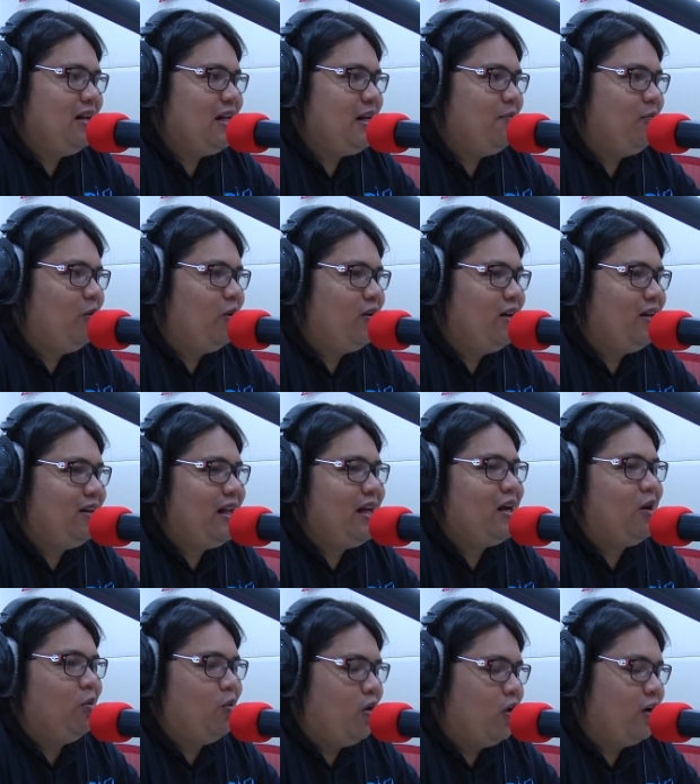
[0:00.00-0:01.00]
early in the morning,
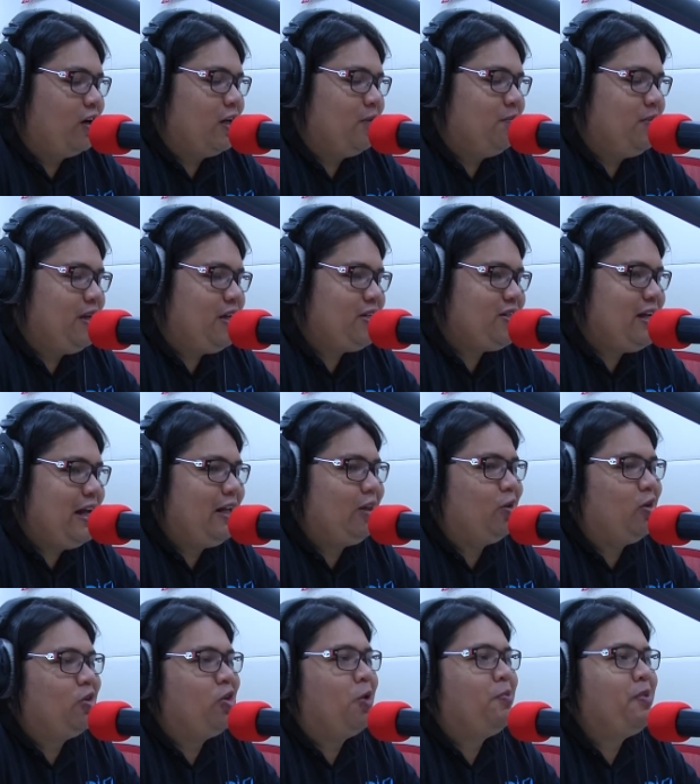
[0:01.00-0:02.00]
take a walk on the beach,
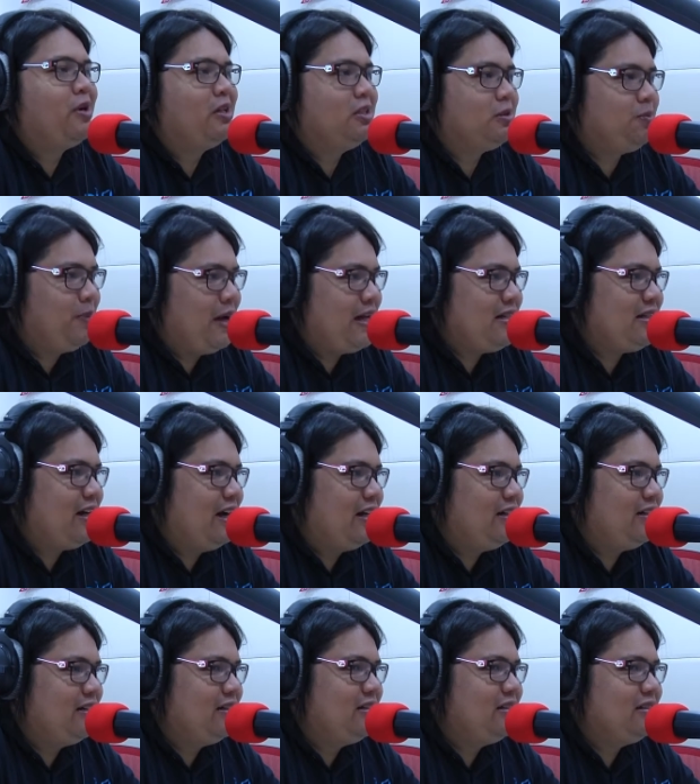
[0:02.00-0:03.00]
hit the tropical spice
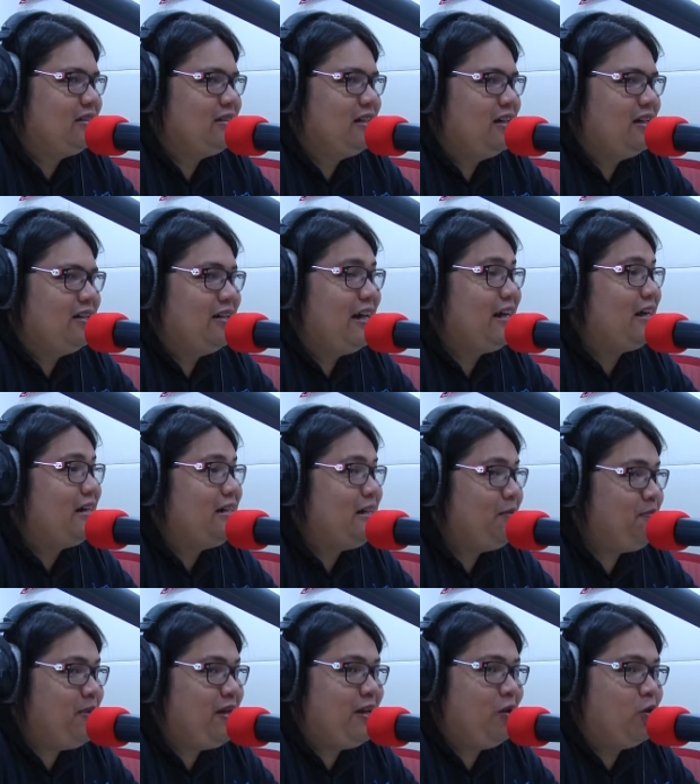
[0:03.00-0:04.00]
gardens, take a
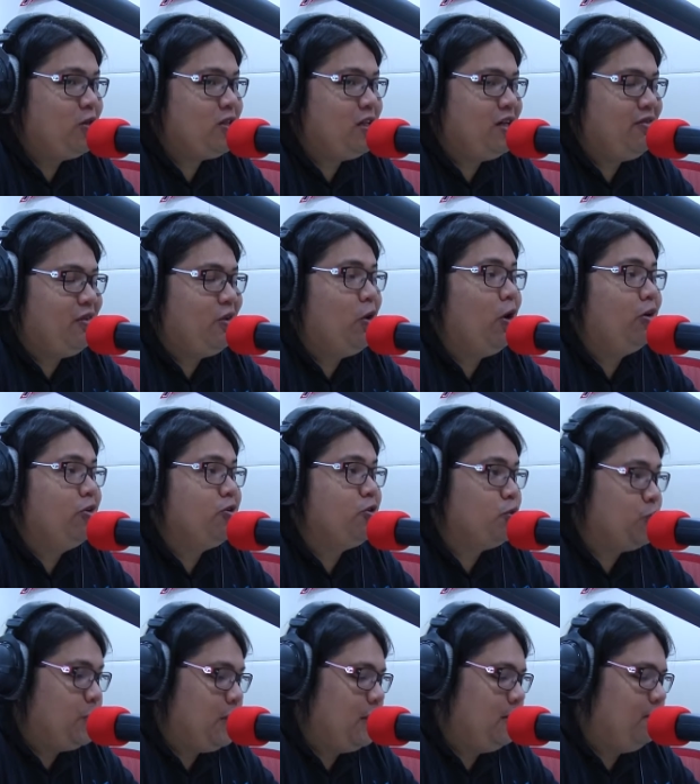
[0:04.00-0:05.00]
dip in the ocean if you know how to
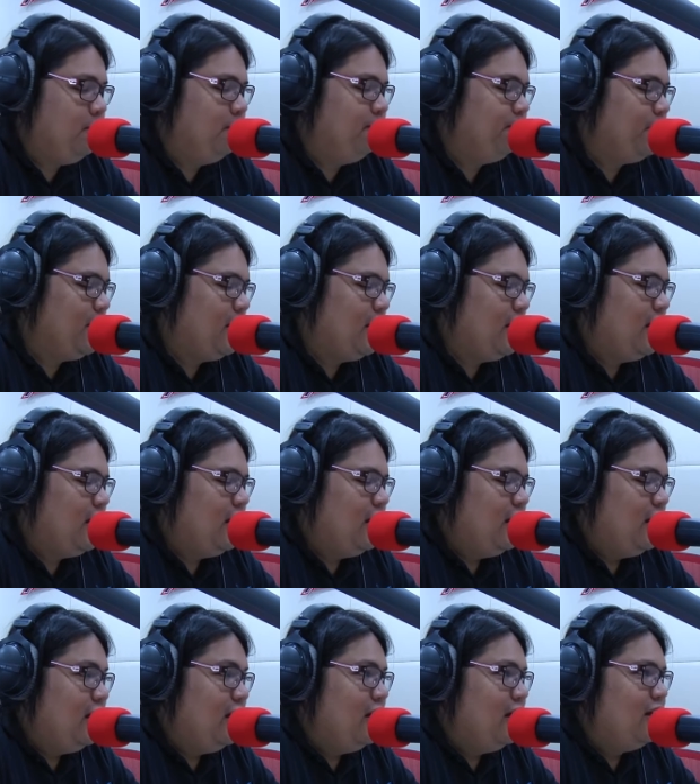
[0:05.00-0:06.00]
swim.
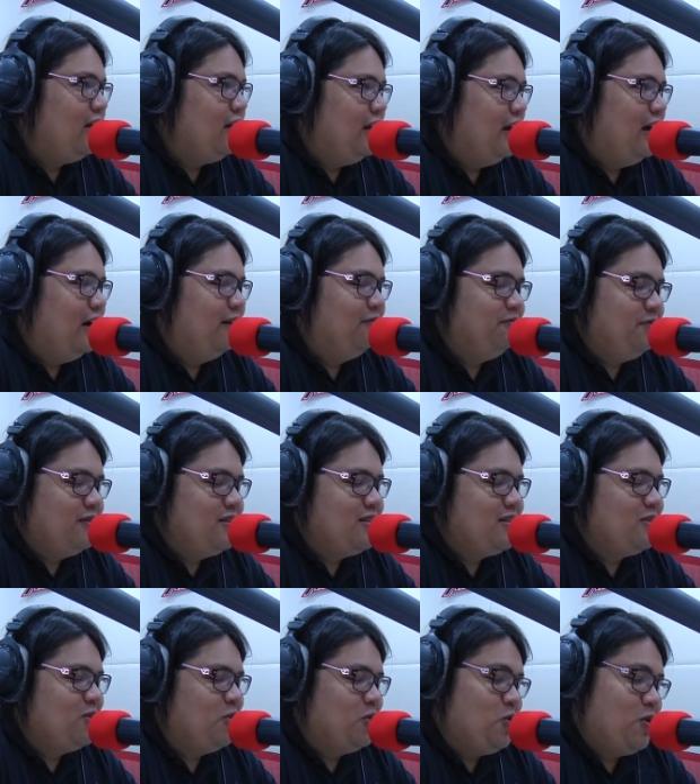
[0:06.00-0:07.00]
Yeah,
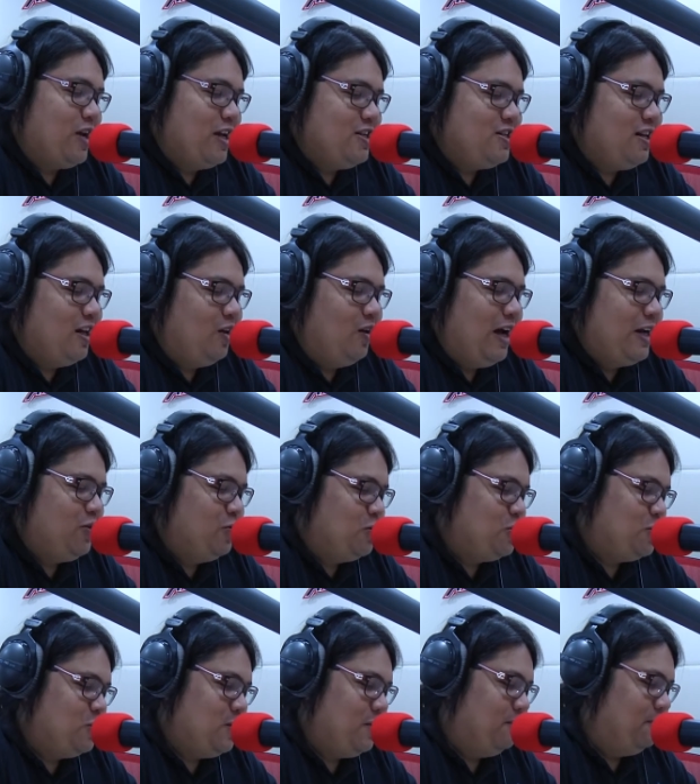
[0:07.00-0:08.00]
so you can tell I
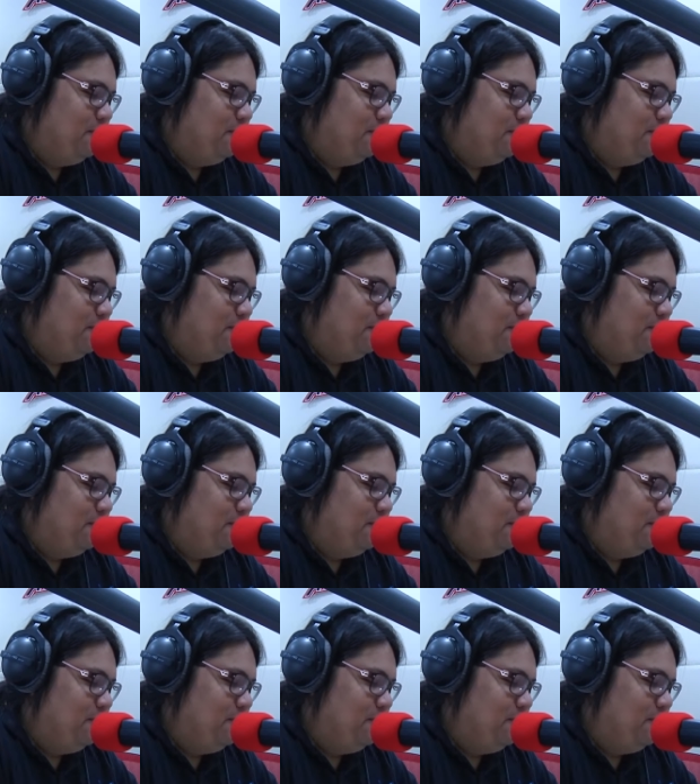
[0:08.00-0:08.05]
would swim.